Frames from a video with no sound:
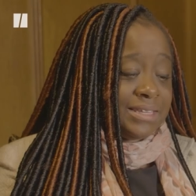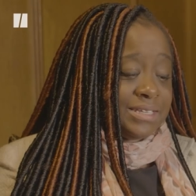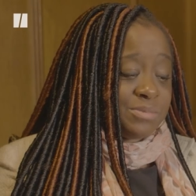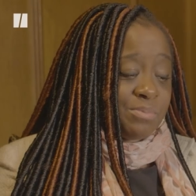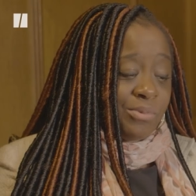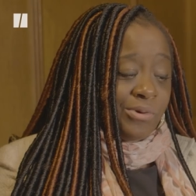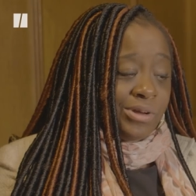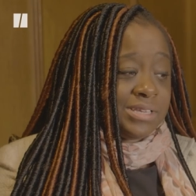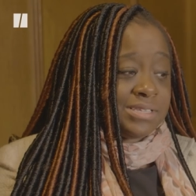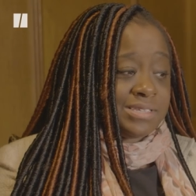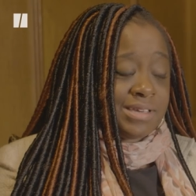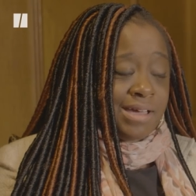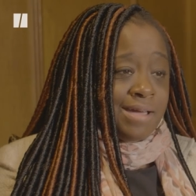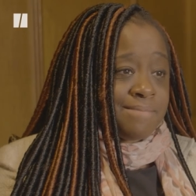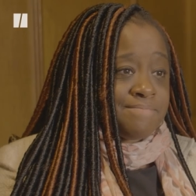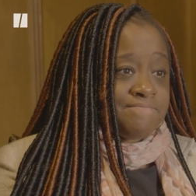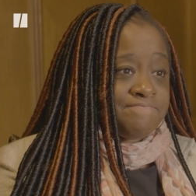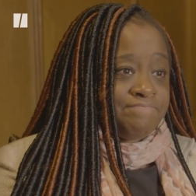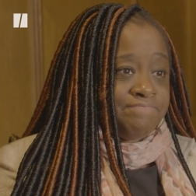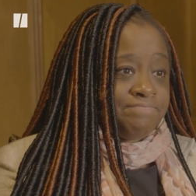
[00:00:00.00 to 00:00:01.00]
this point in
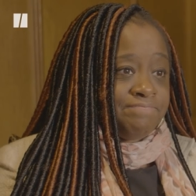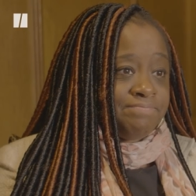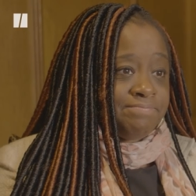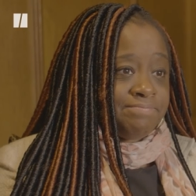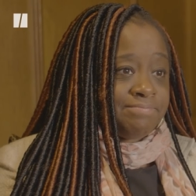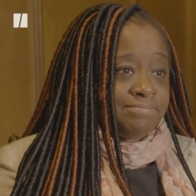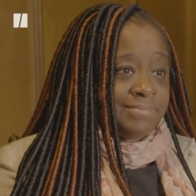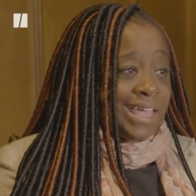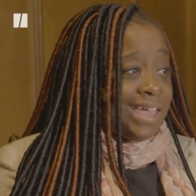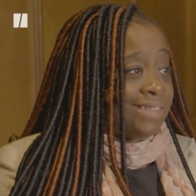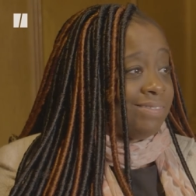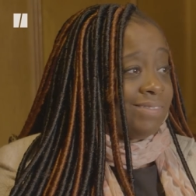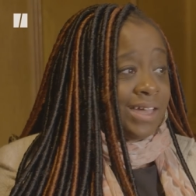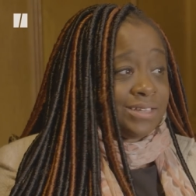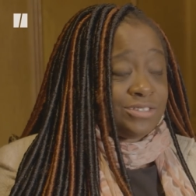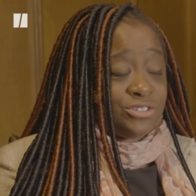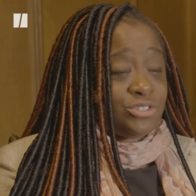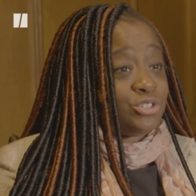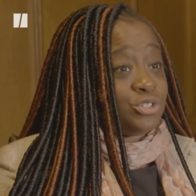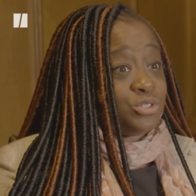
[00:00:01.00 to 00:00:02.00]
time. And
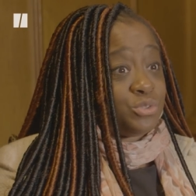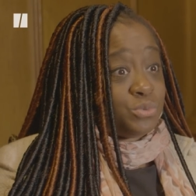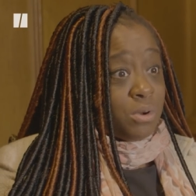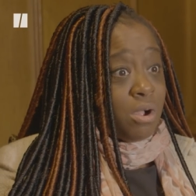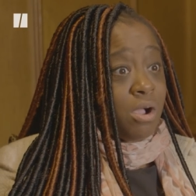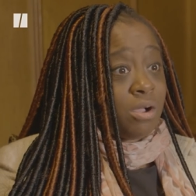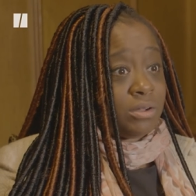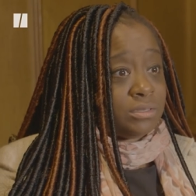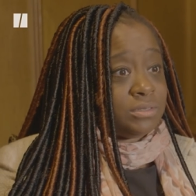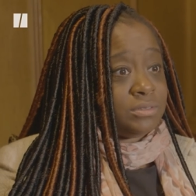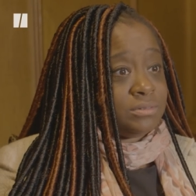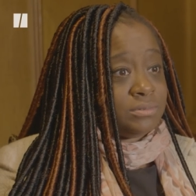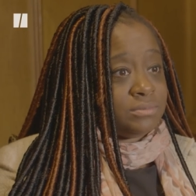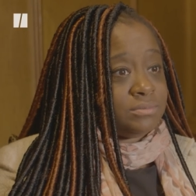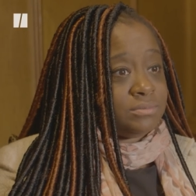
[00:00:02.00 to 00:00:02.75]
that's just wrong.